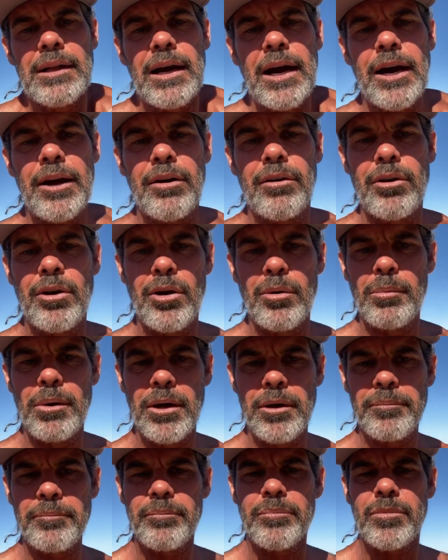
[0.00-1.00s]
I don't know,
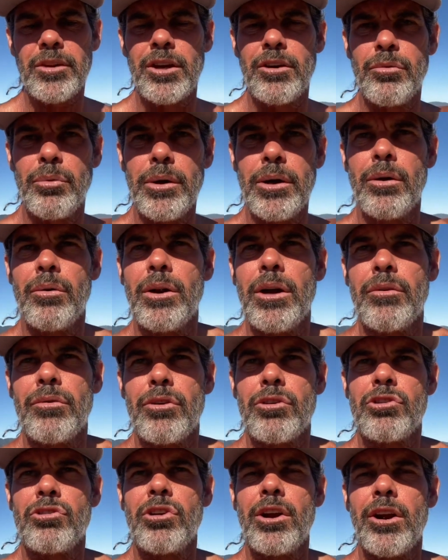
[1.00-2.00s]
but if we don't
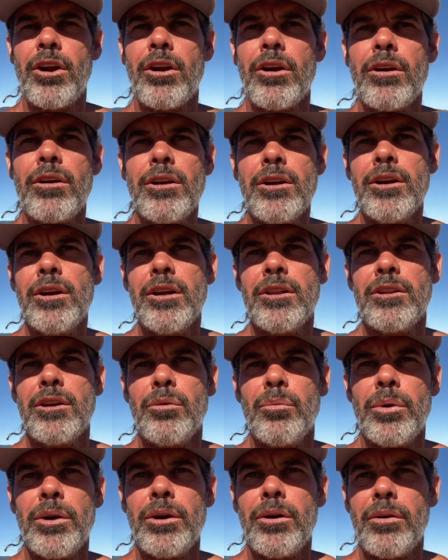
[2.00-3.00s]
ever share,
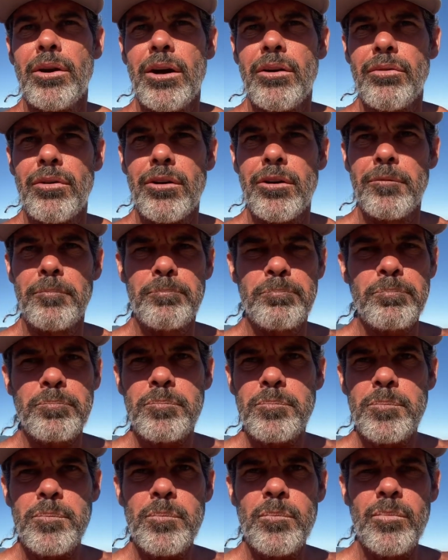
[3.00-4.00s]
then we don't ever,
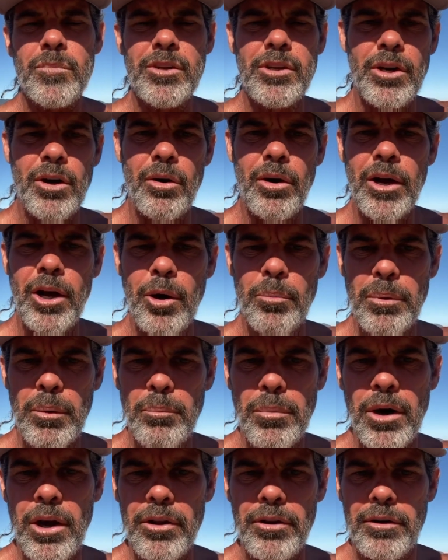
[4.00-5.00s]
you know, help a
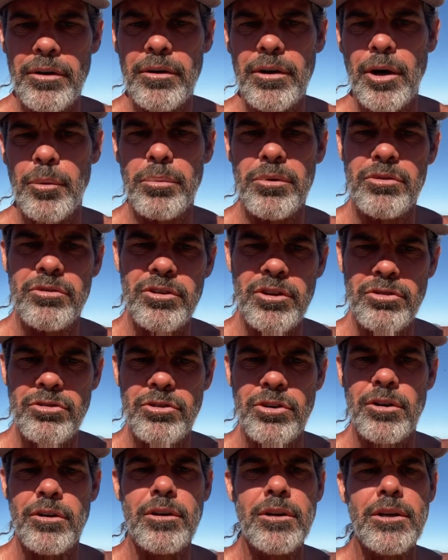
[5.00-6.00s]
brother, help a
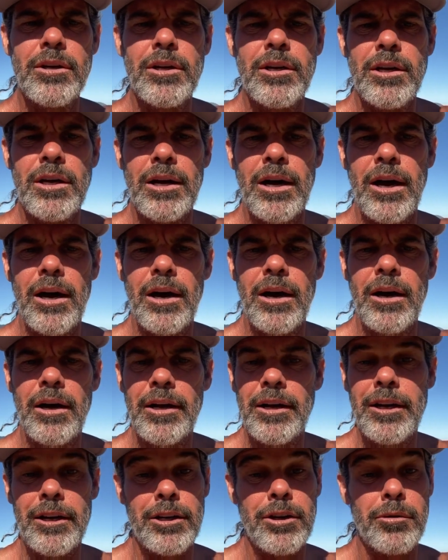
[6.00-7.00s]
sister.
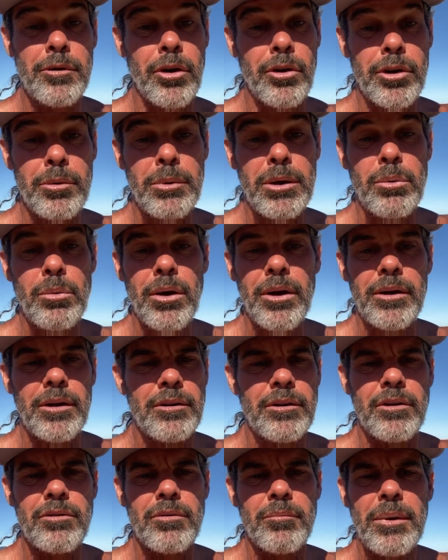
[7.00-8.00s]
And it could only be one,
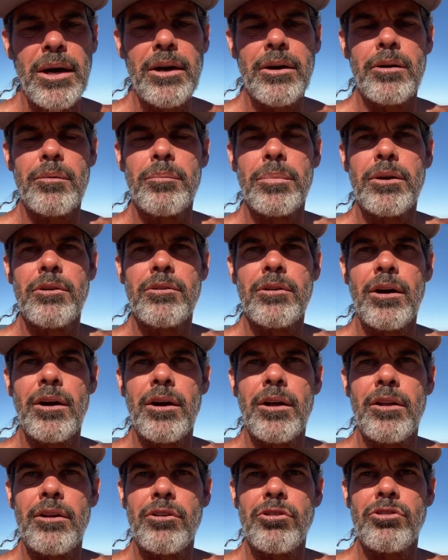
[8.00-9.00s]
it doesn't matter,
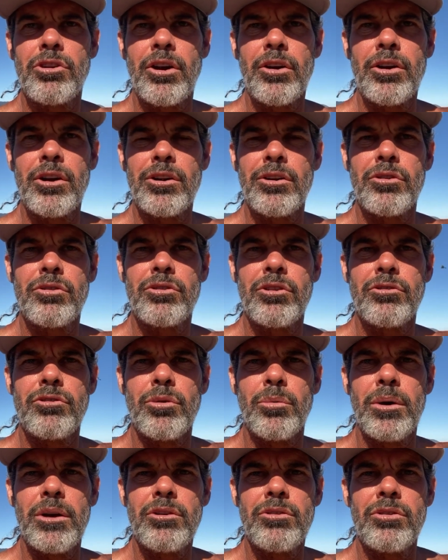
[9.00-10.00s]
but sharing your
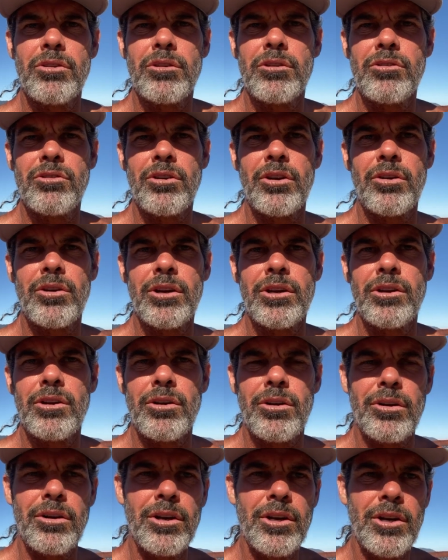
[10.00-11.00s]
situation, sharing
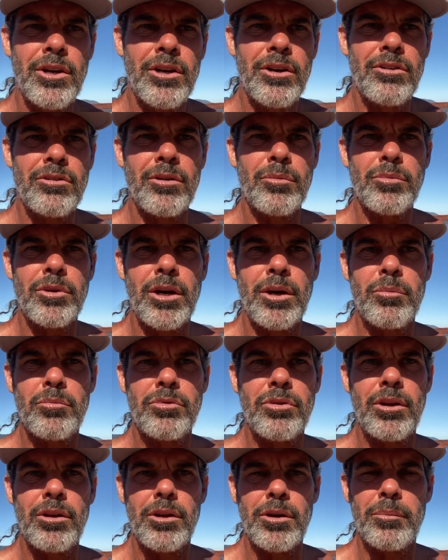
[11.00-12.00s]
your,
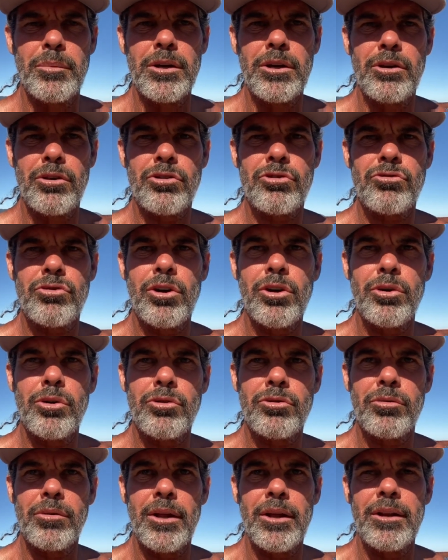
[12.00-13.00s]
sometimes a little bit of your
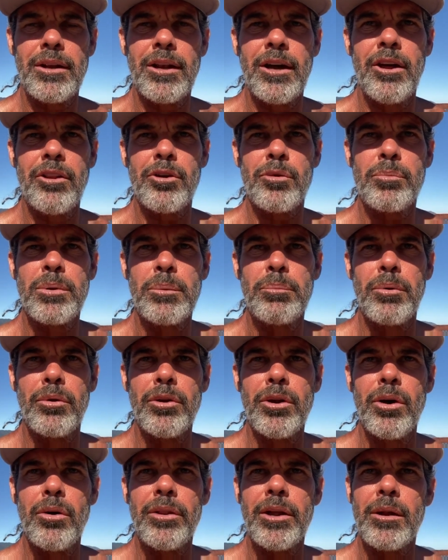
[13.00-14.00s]
struggles, let other people
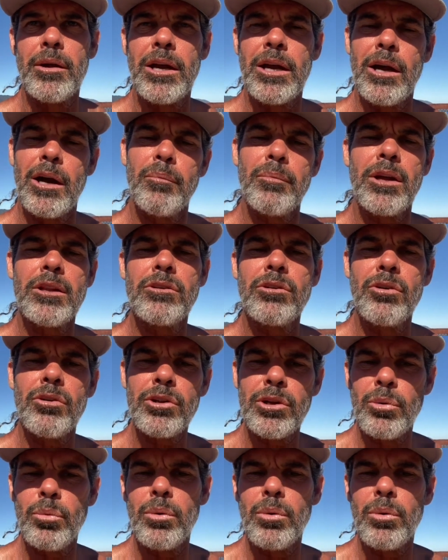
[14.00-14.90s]
know that, hey, I'm not the only